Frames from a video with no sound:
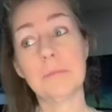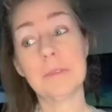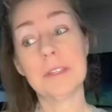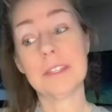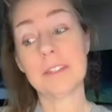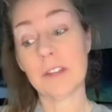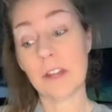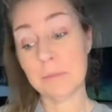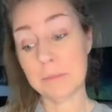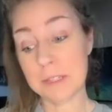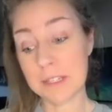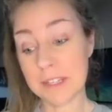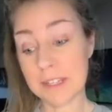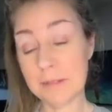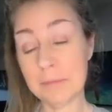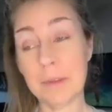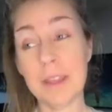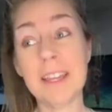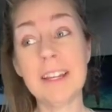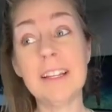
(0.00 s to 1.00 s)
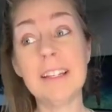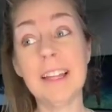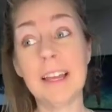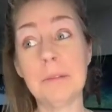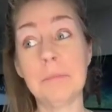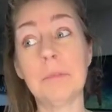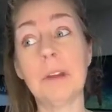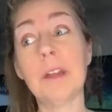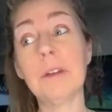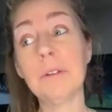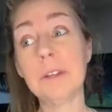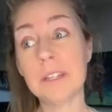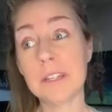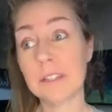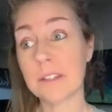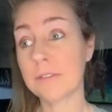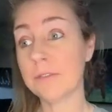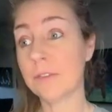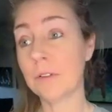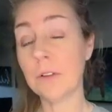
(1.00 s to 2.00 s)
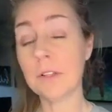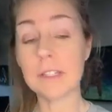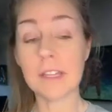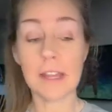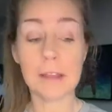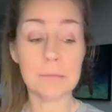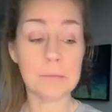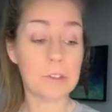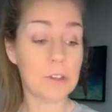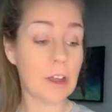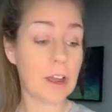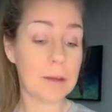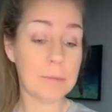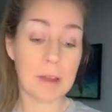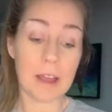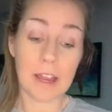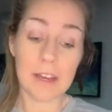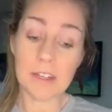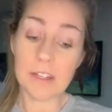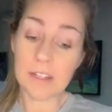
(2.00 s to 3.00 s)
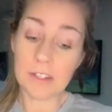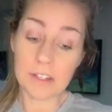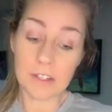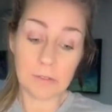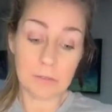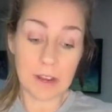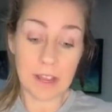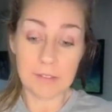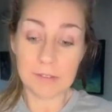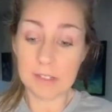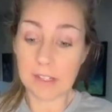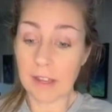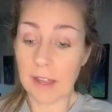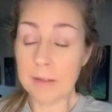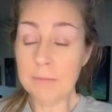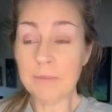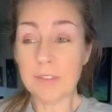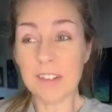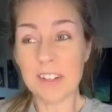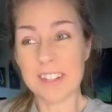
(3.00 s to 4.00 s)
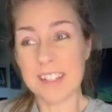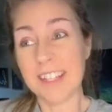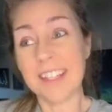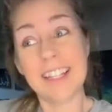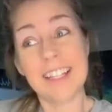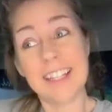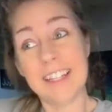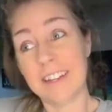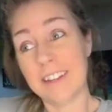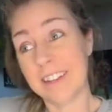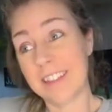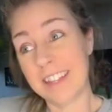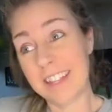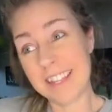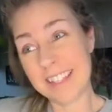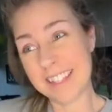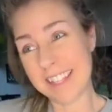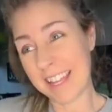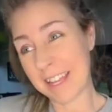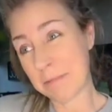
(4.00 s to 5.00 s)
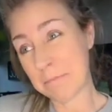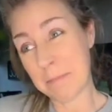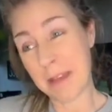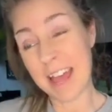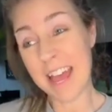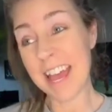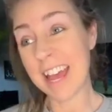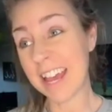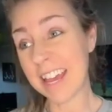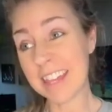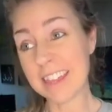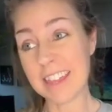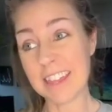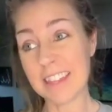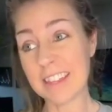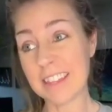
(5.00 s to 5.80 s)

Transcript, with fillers: Miss Thomason, being a librarian is a full-time job. I just don't have time for silly little things like math.